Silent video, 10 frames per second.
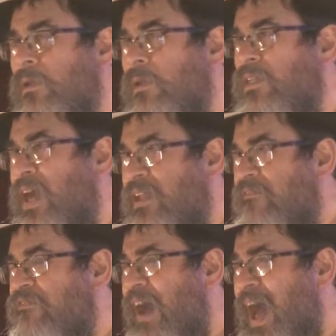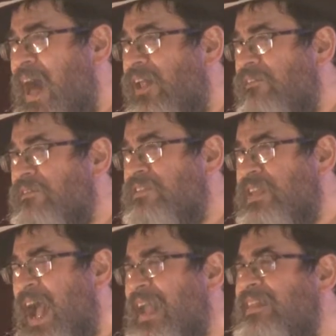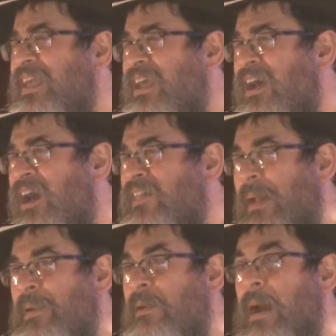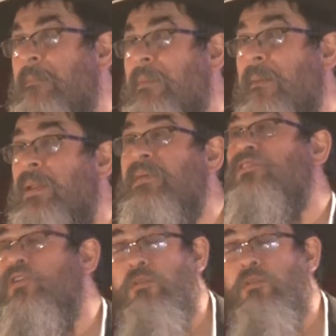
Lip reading: that involves the idea that I'm going to be so